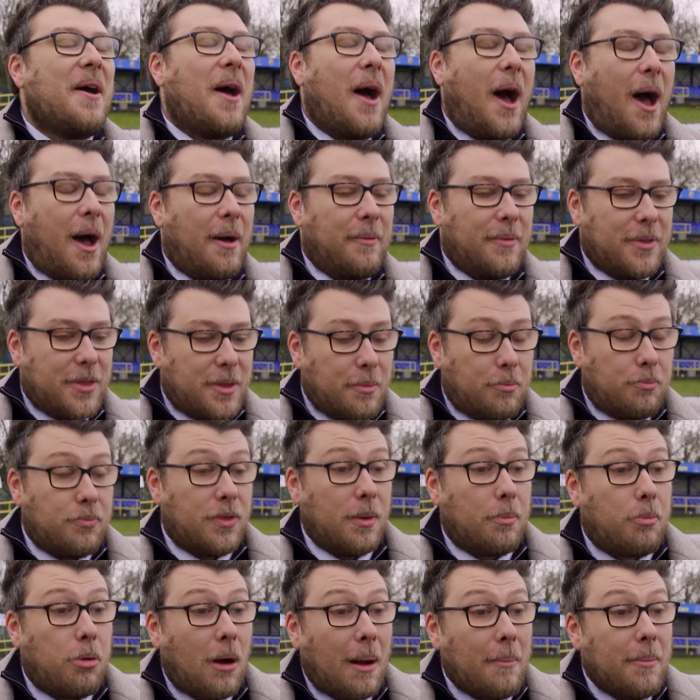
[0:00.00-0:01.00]

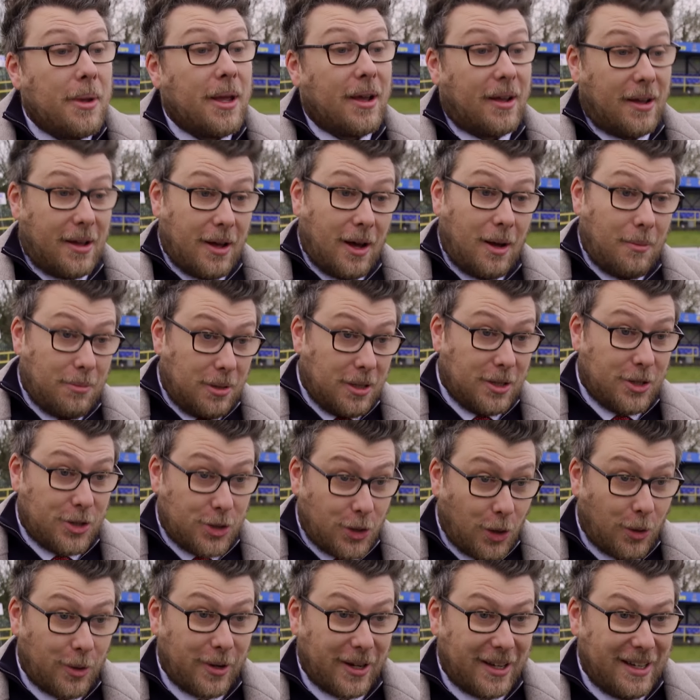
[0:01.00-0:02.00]
The Premier Cup
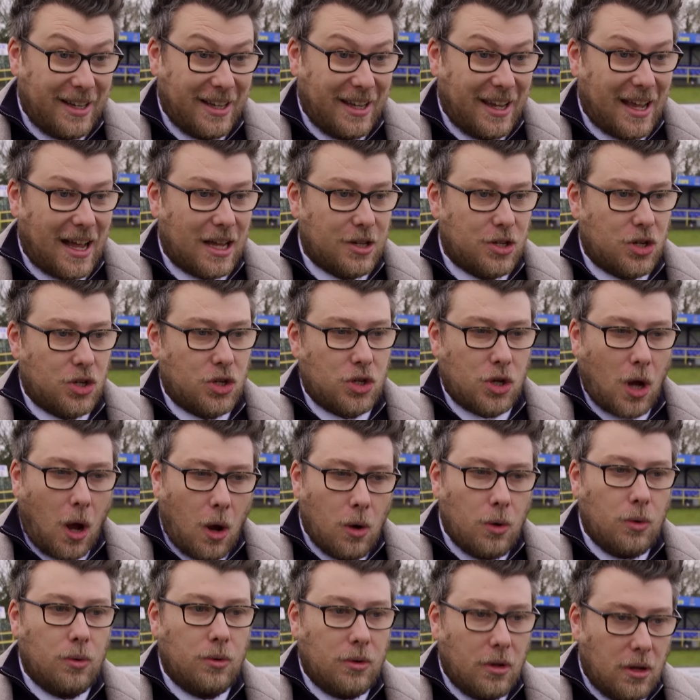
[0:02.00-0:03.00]
historically has
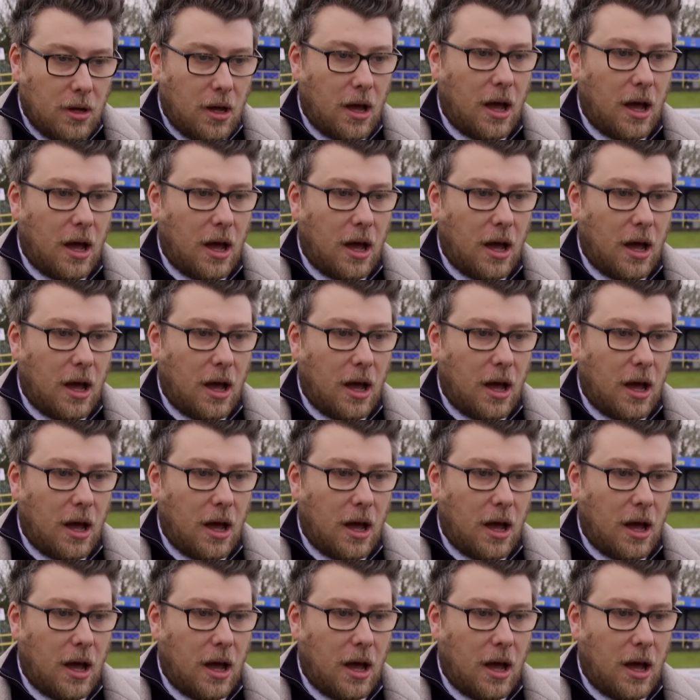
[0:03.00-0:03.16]
shown